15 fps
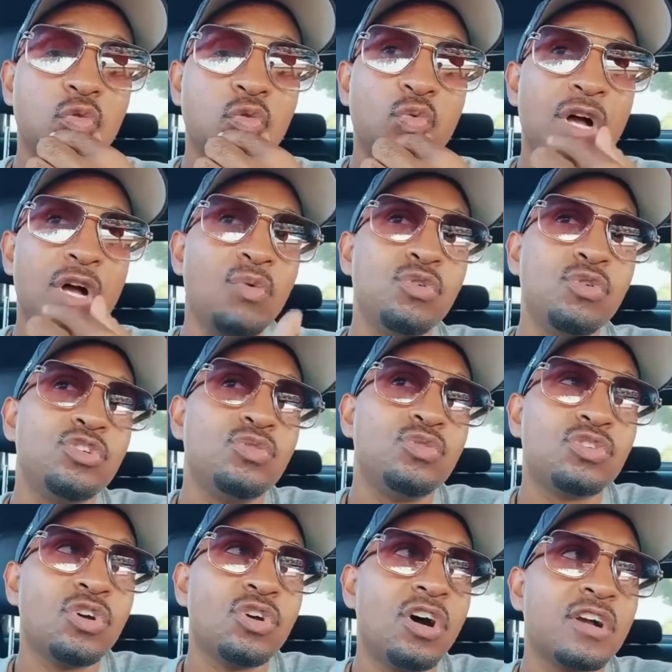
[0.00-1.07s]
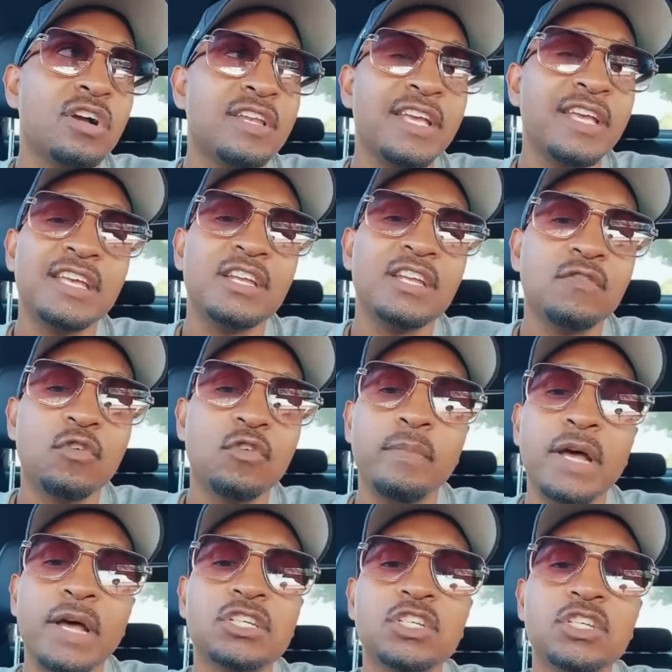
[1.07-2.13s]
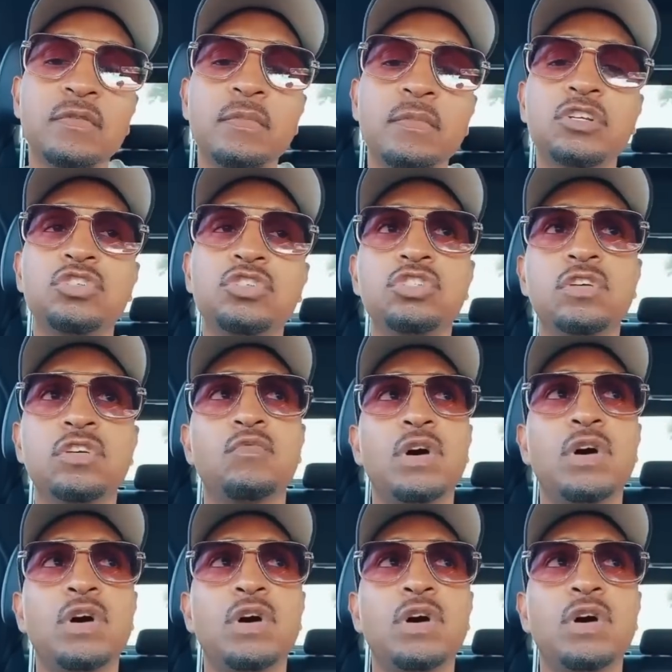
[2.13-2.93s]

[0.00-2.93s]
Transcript: why would you talk negative or bad stuff about yourself?